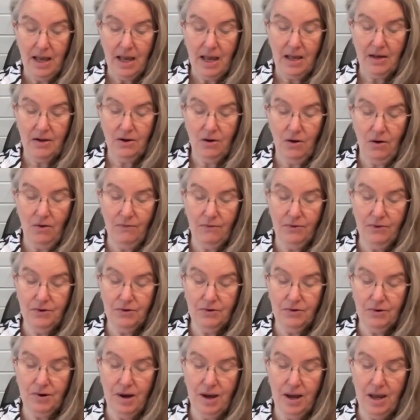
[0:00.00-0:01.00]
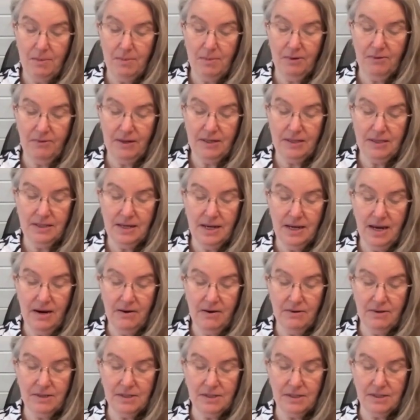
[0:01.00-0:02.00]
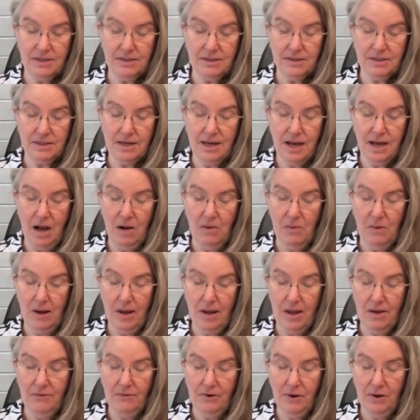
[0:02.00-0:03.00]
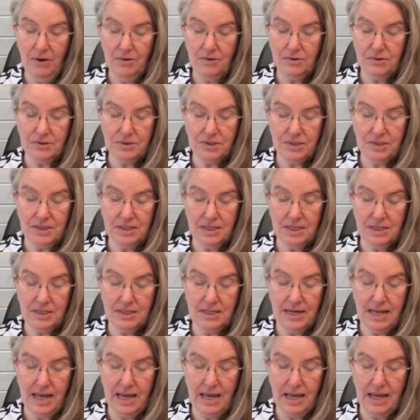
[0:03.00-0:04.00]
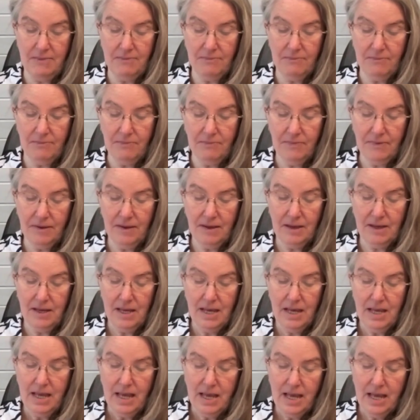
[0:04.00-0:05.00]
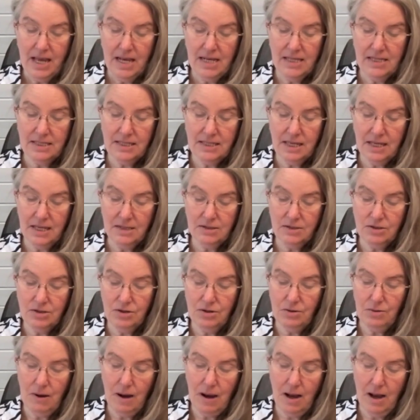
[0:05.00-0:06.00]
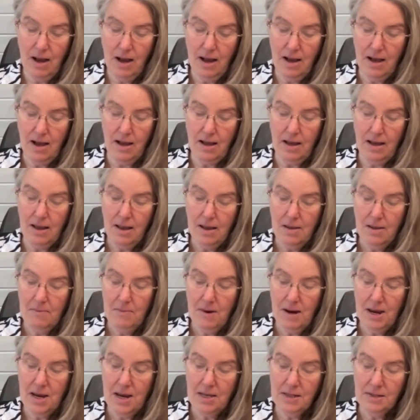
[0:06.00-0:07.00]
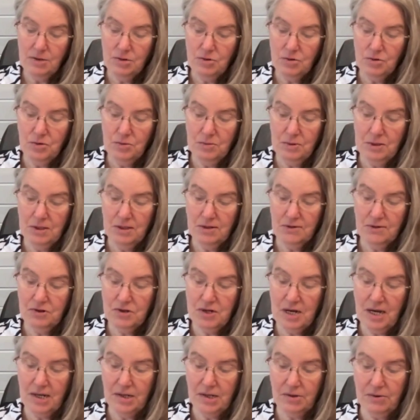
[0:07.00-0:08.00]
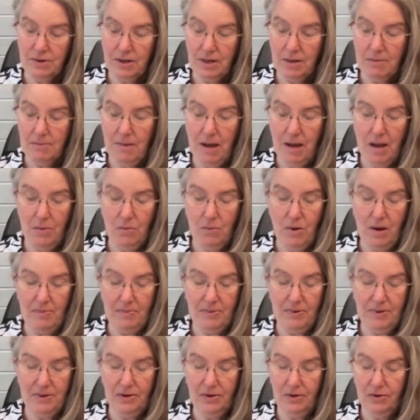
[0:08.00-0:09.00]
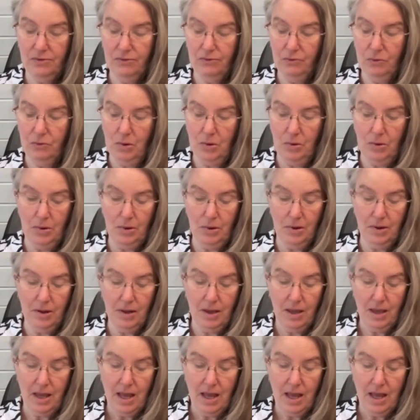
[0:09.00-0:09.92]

And of the tribe of his inheritance, Yahweh of hosts is his name. He says, you are my instrument of shattering, my weapon of war.